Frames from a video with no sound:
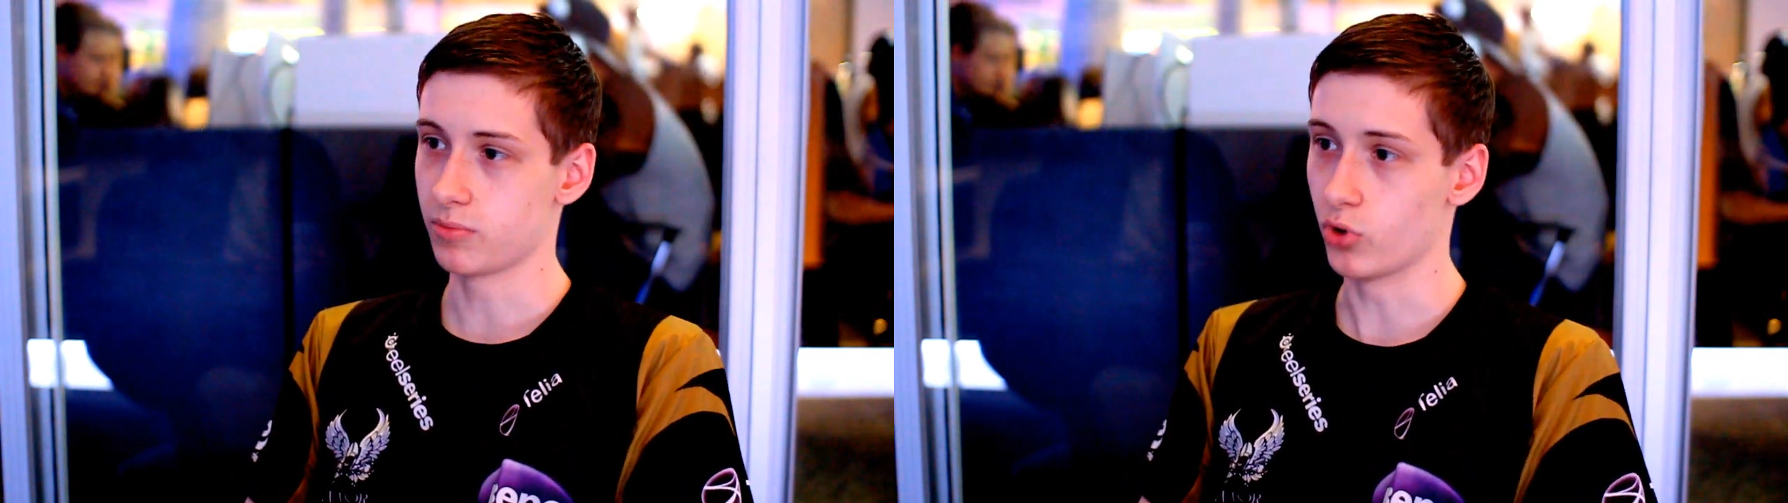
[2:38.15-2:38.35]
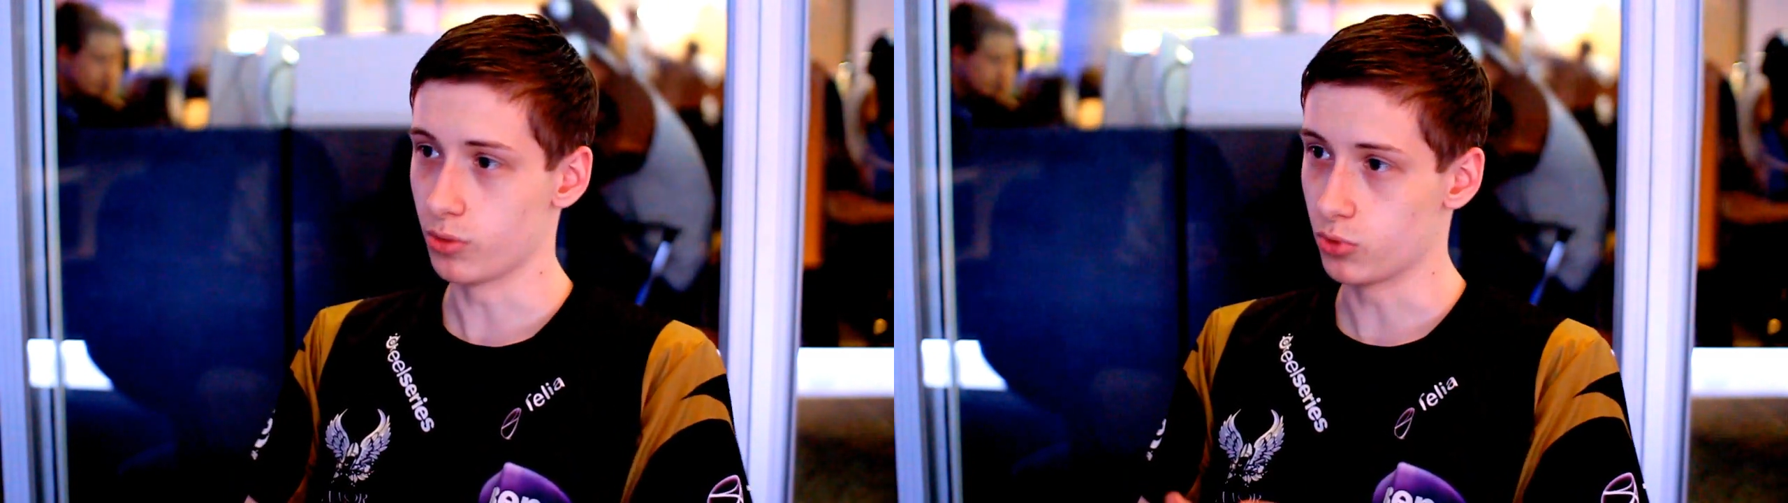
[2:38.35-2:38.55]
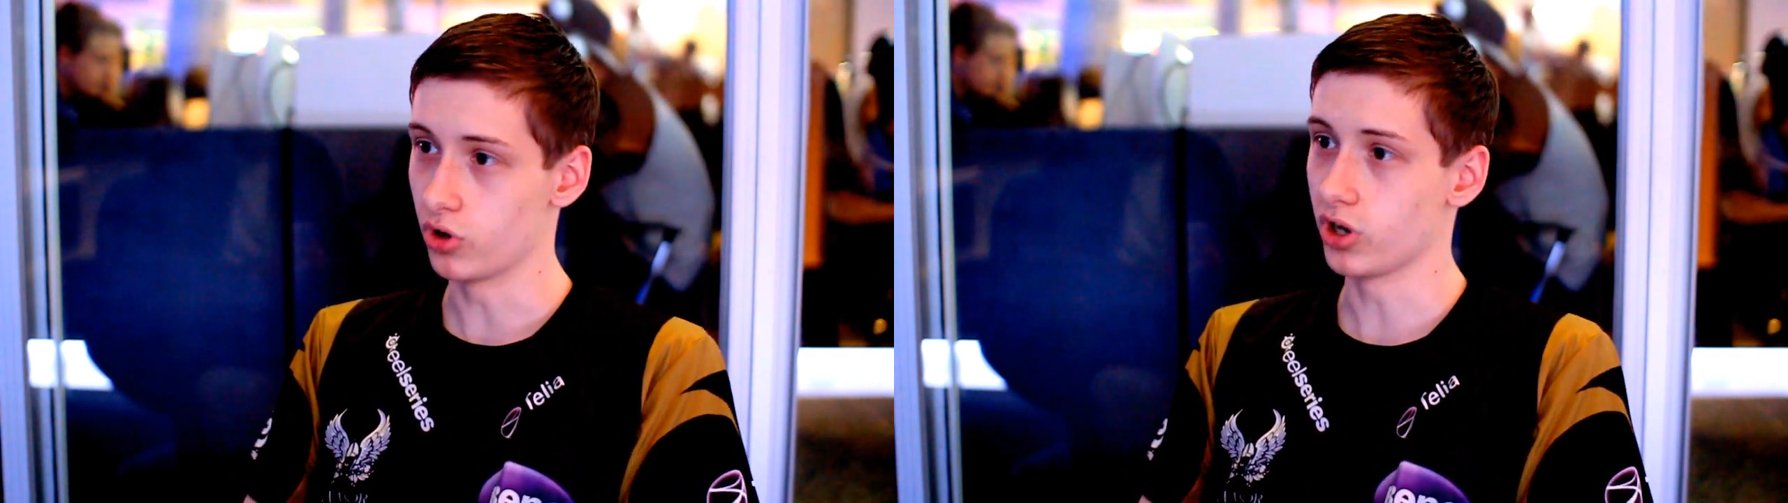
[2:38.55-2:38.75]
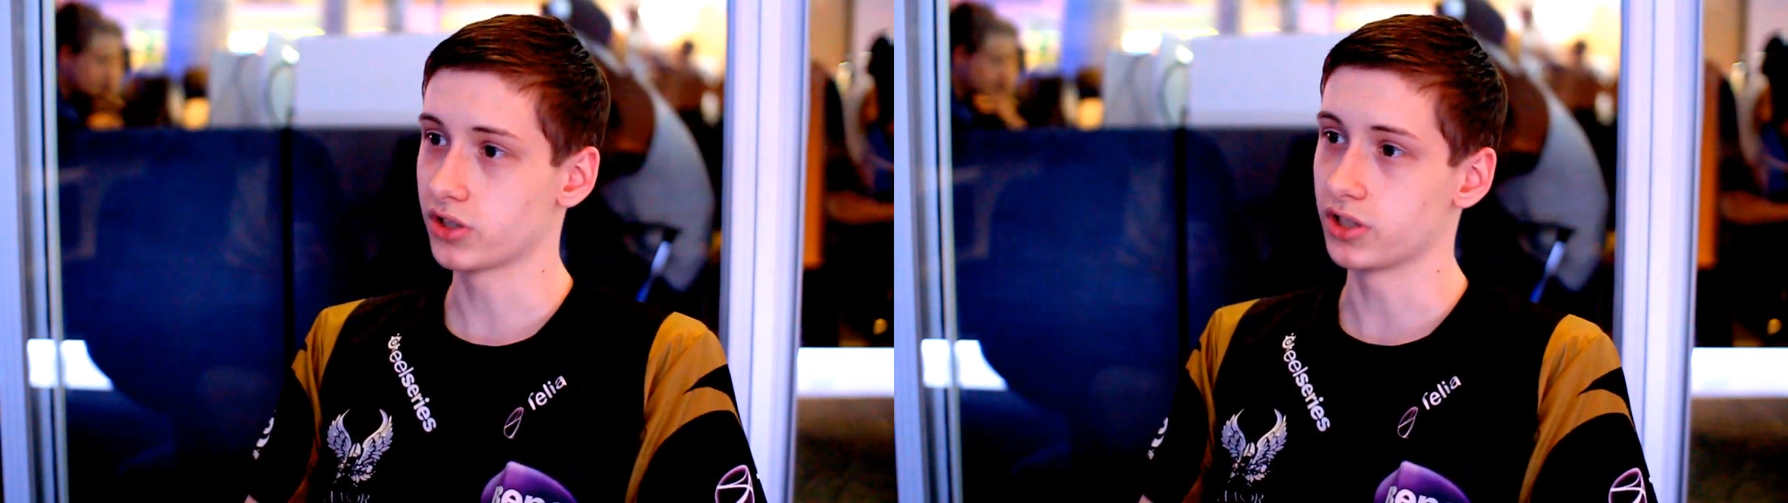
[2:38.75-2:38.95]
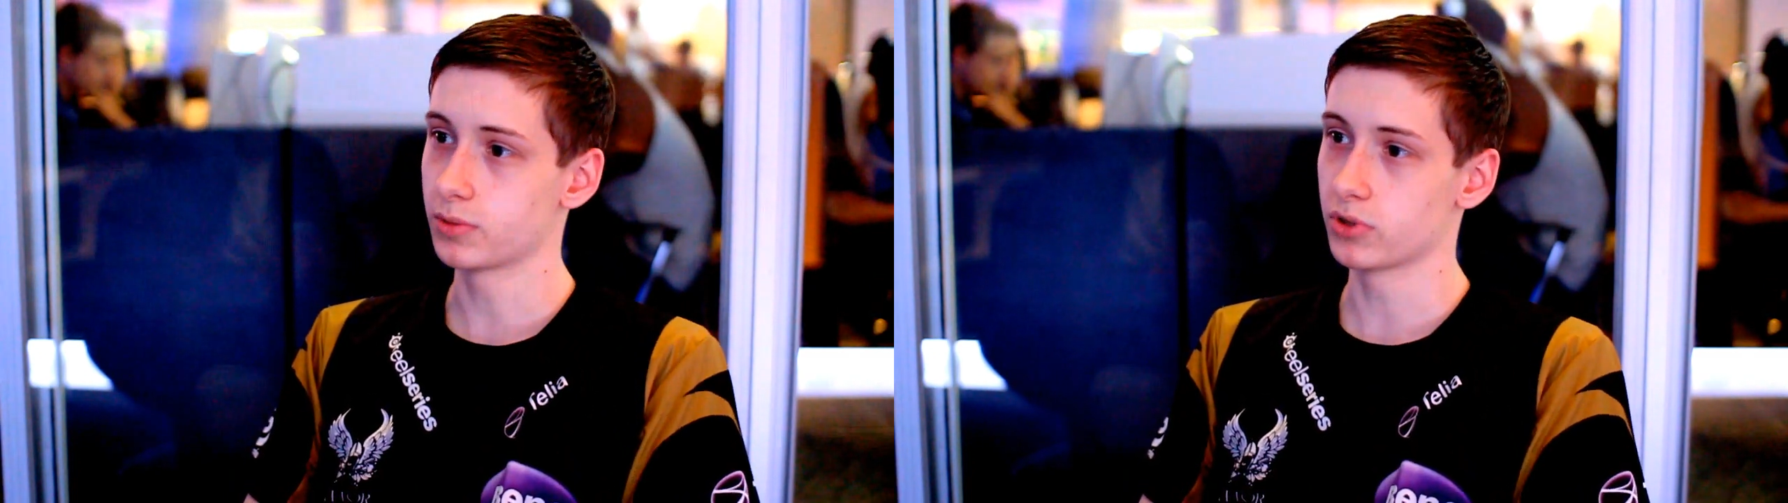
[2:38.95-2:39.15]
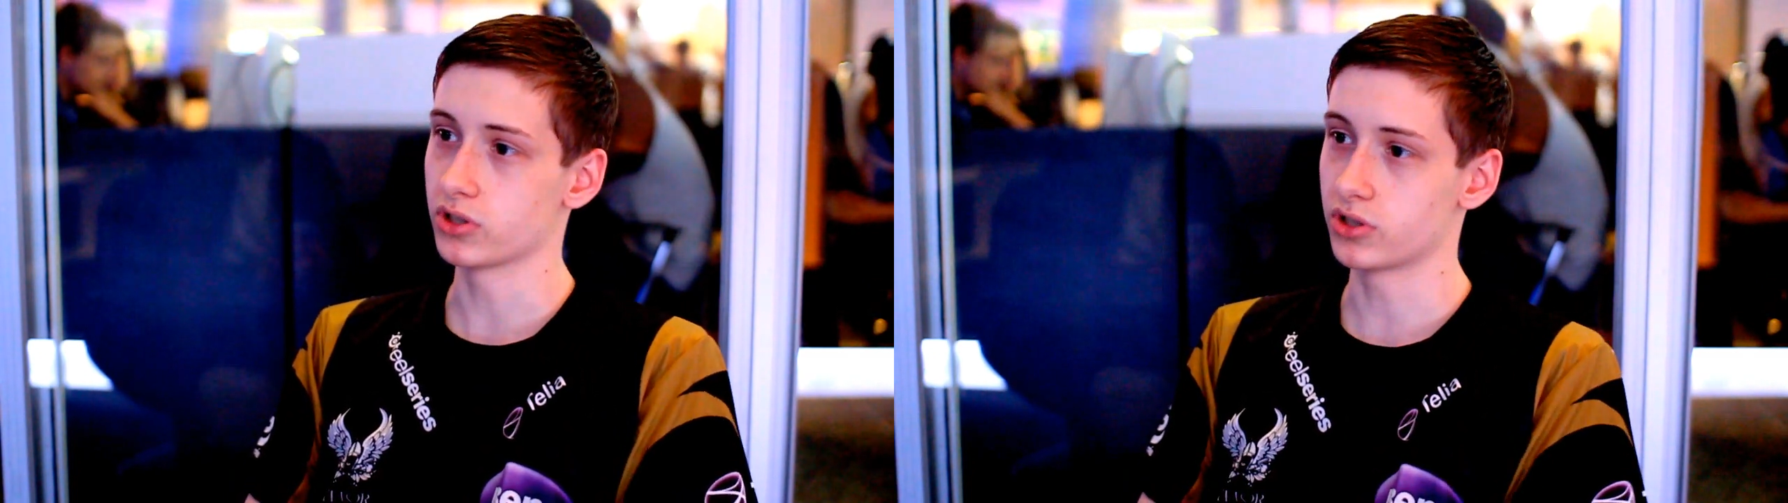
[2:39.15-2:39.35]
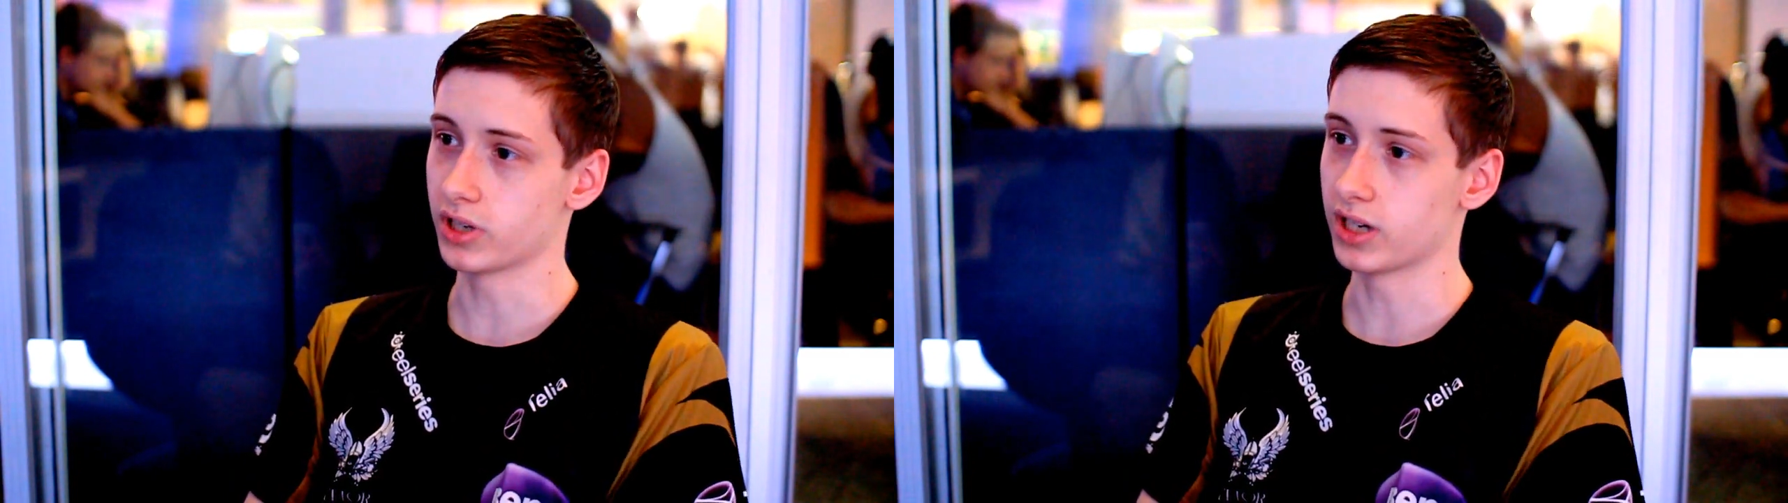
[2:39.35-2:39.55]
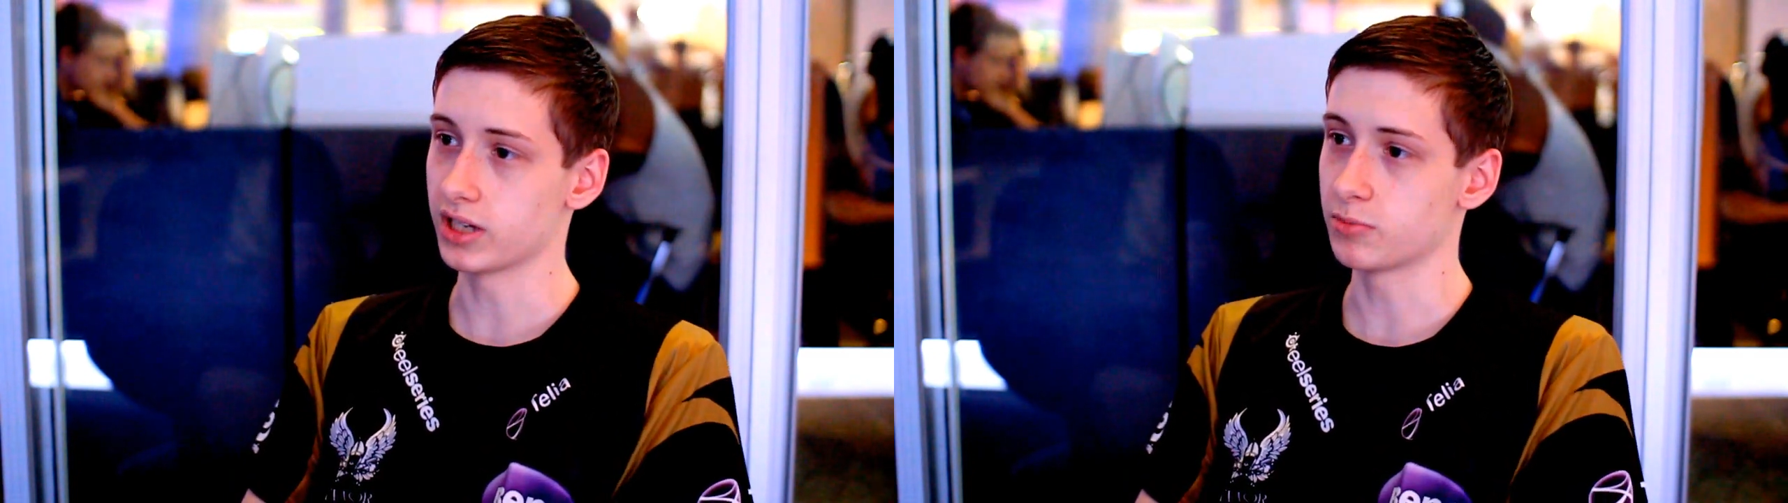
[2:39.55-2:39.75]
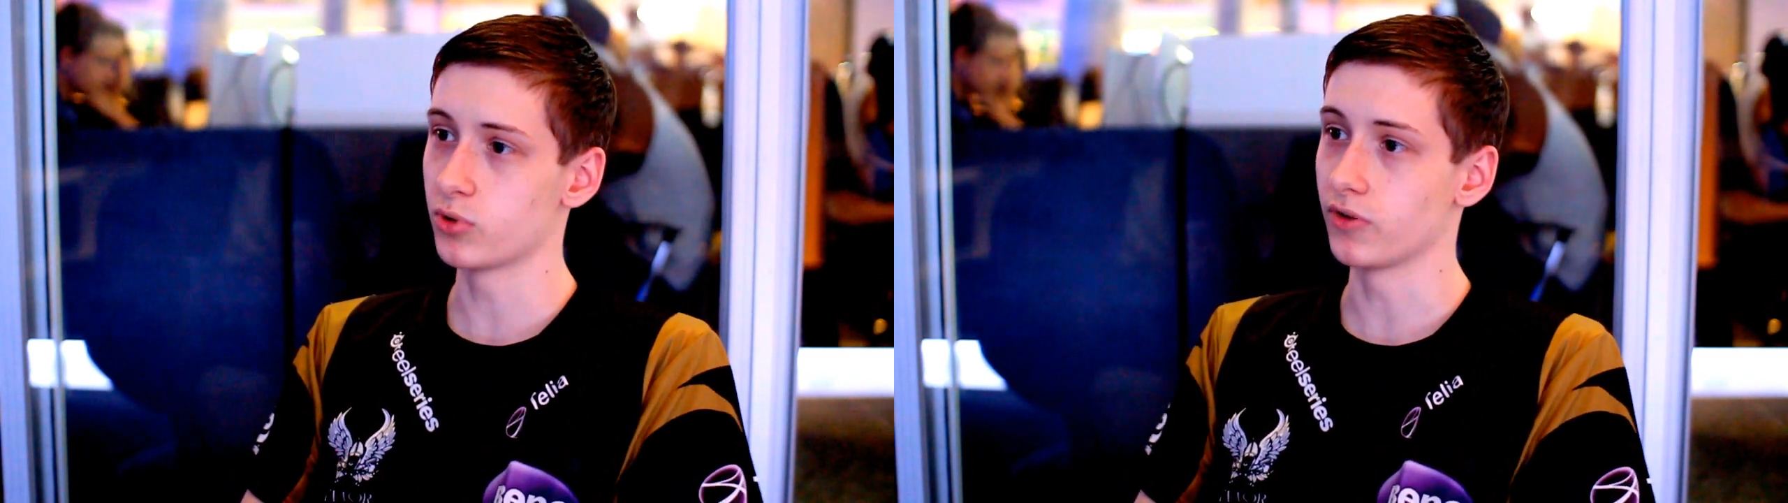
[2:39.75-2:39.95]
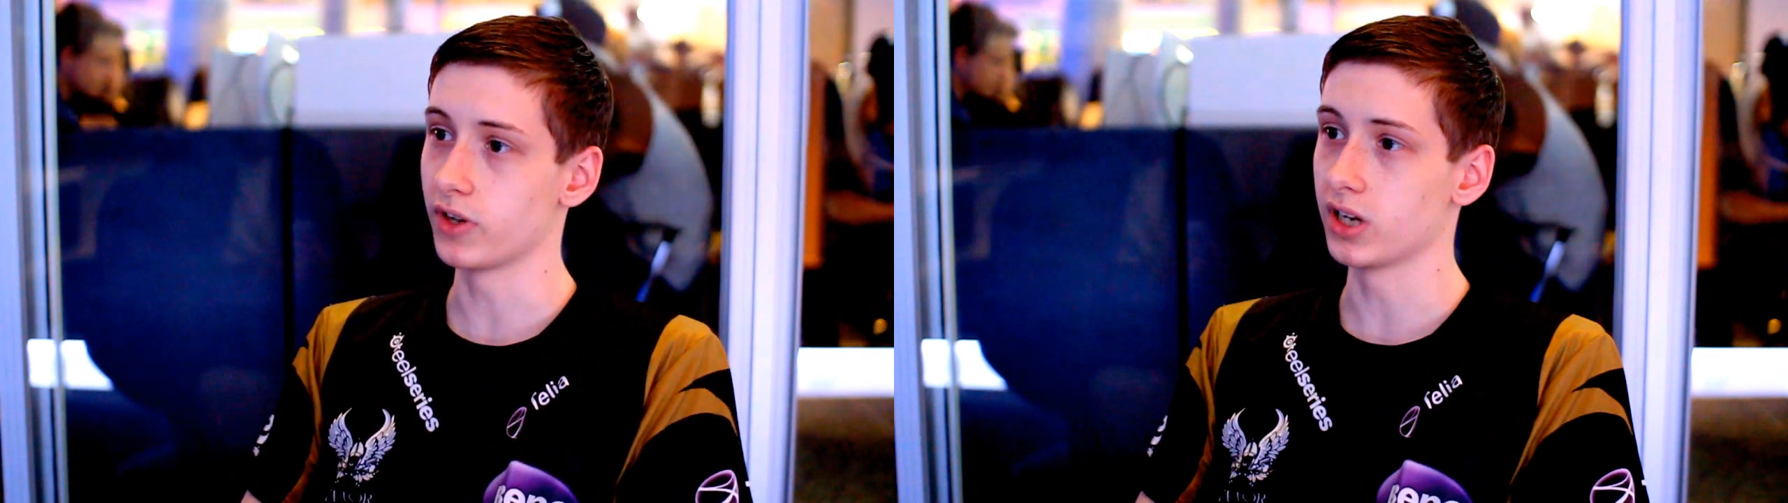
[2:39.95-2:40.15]
more and more losses because you get less
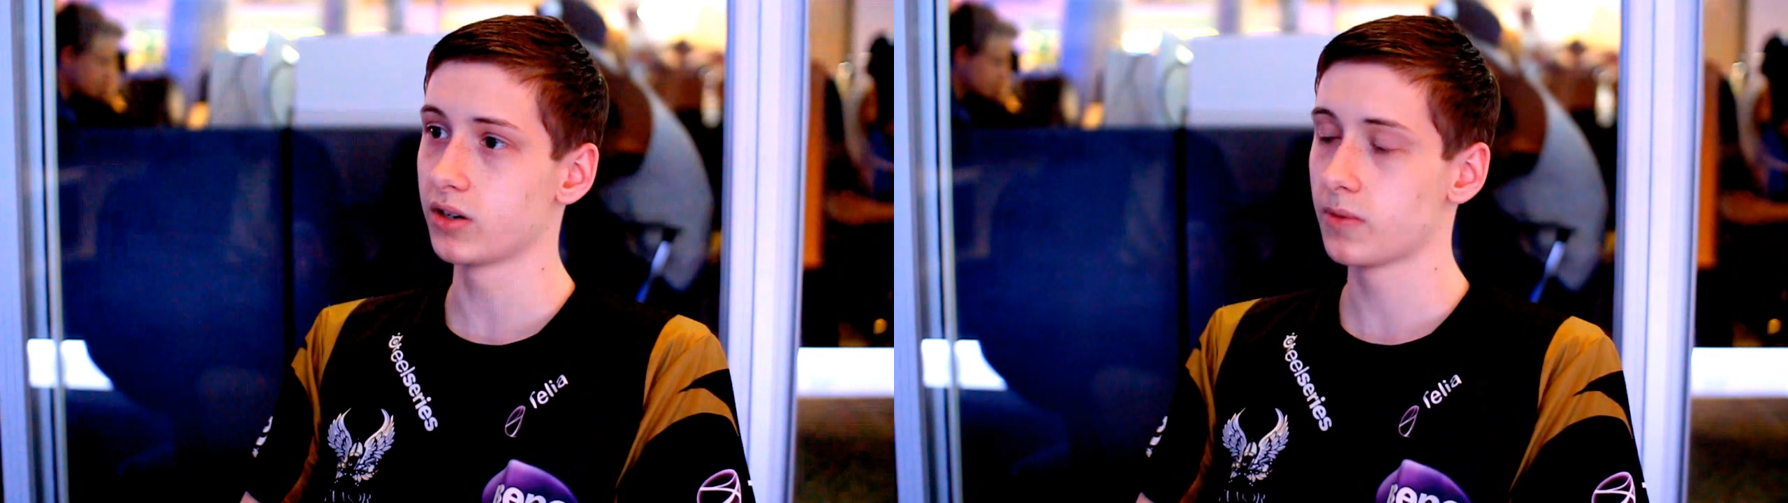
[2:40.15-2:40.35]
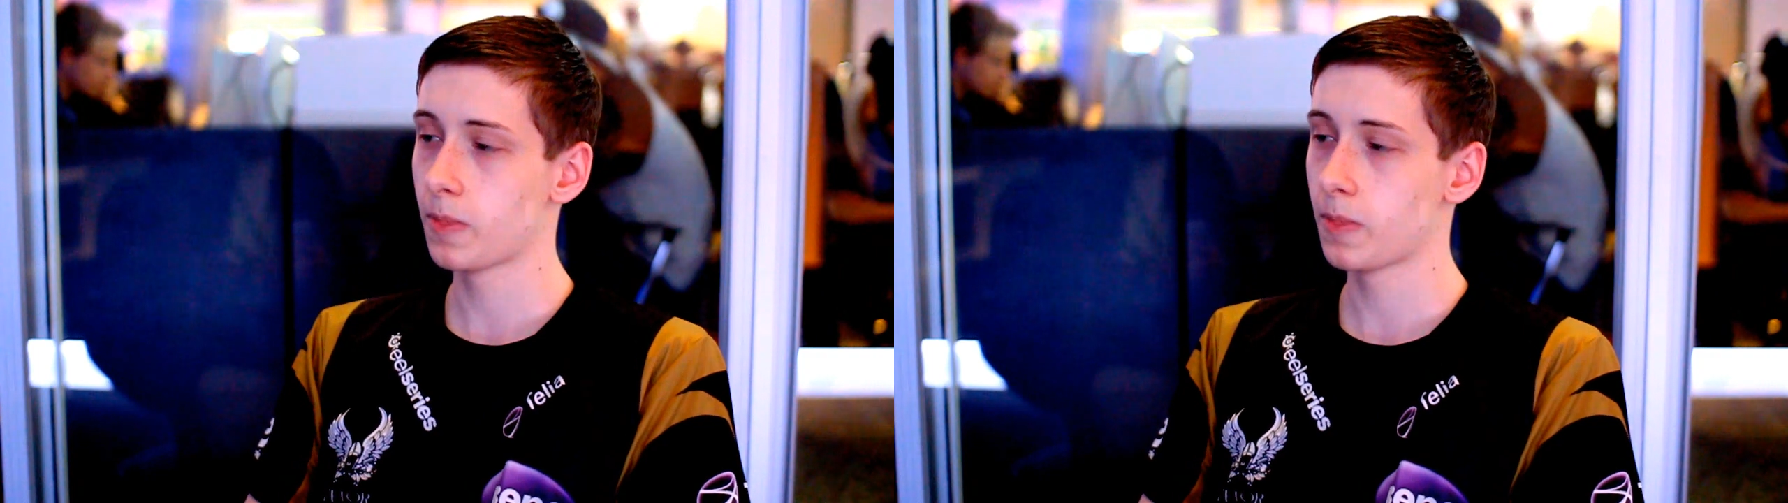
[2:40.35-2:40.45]
motivated.